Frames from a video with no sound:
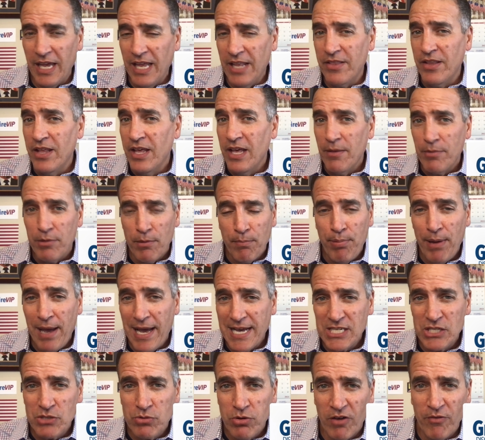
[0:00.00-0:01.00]
In the
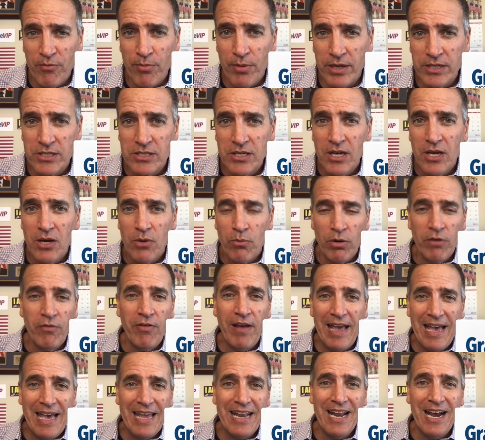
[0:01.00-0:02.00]
past 12 months,
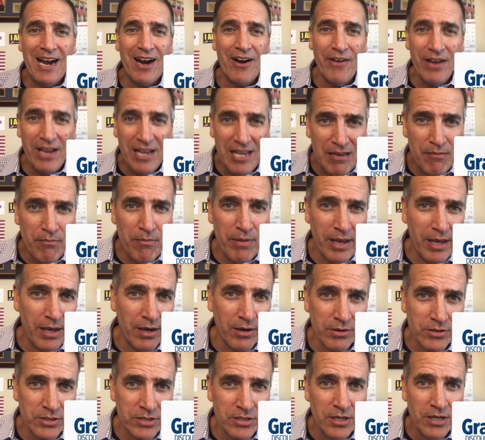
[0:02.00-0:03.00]
we've had our
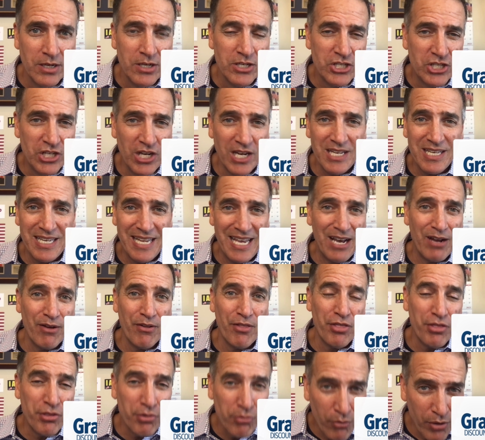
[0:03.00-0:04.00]
emails shut
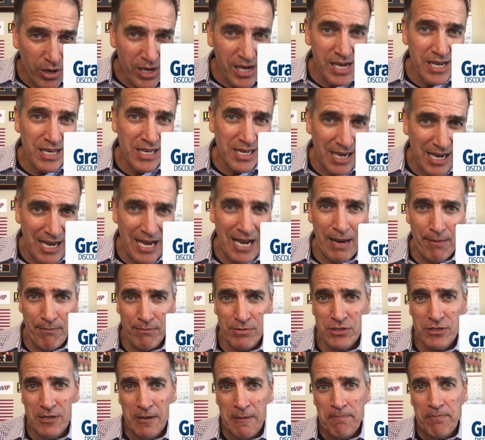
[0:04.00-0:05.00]
down three
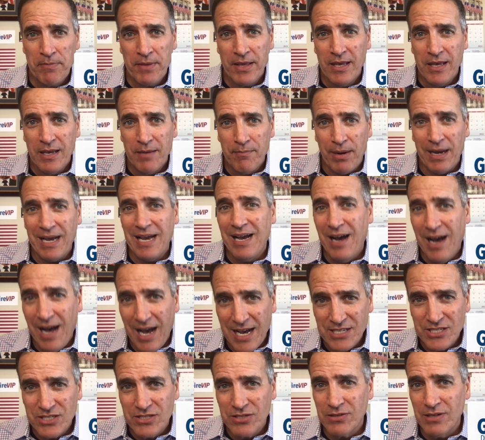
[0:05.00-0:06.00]
times by
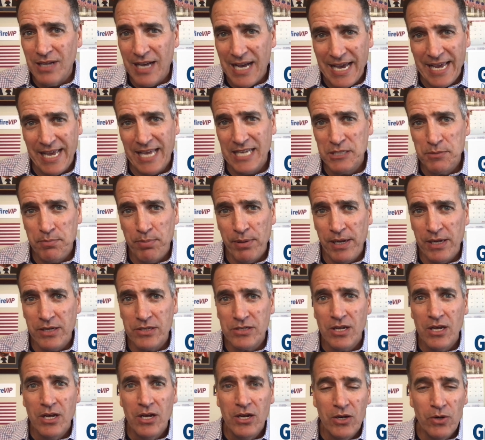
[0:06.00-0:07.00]
hostile
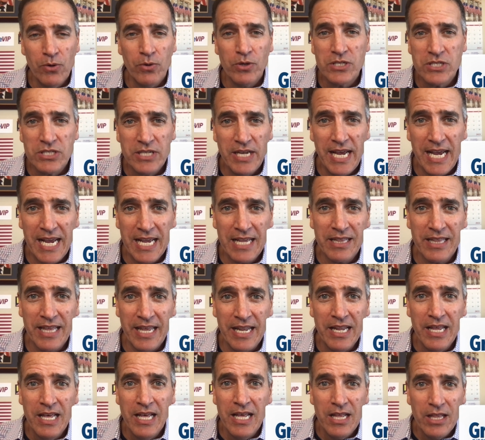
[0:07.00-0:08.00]
ISPs who are saying
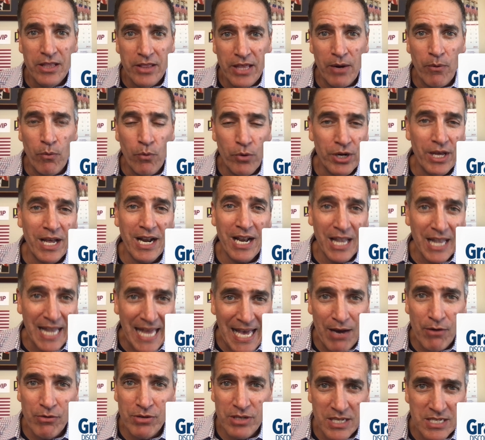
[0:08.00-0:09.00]
that, that we're not
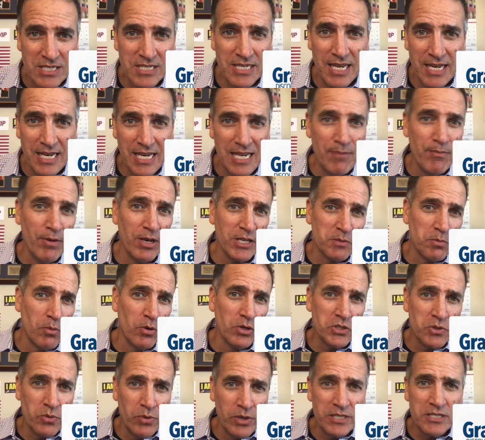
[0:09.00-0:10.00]
allowed to send emails.
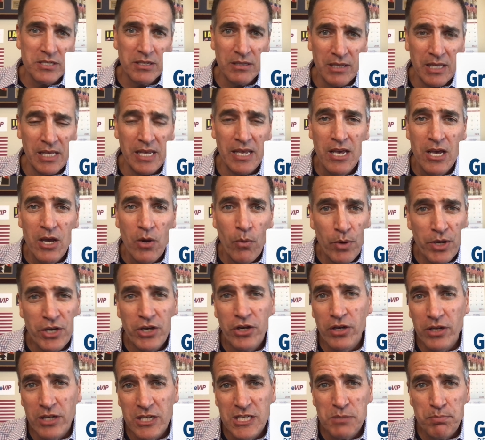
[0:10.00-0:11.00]
Most recently, we
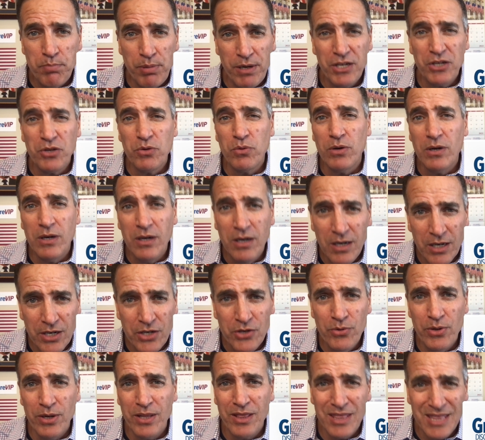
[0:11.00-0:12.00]
couldn't speak to
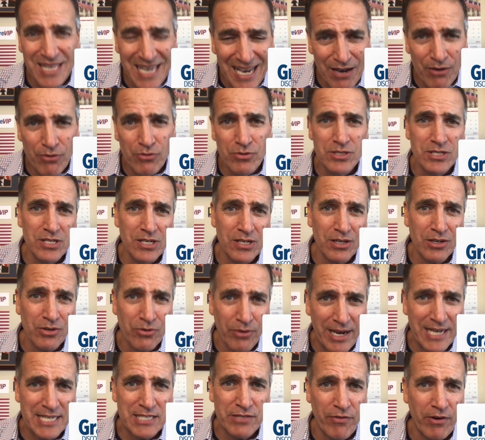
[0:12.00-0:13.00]
100,000
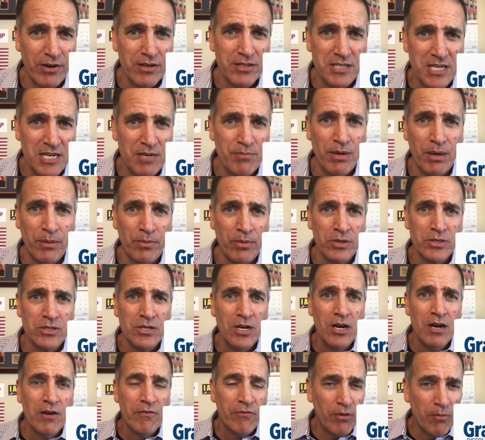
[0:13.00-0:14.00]
Grassfire team
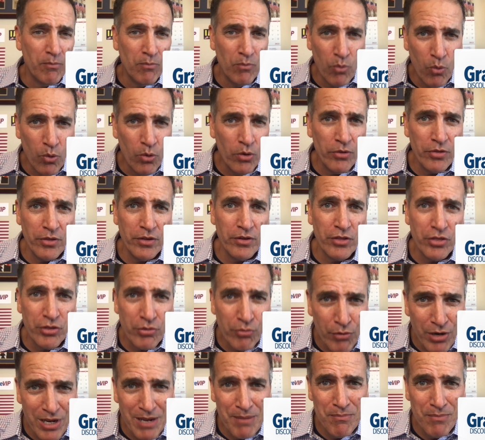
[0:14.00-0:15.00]
members for more than
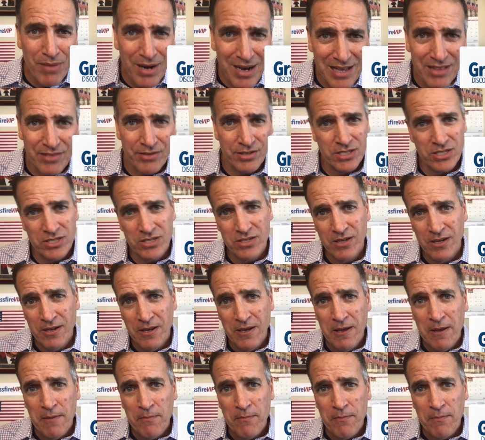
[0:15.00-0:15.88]
three months.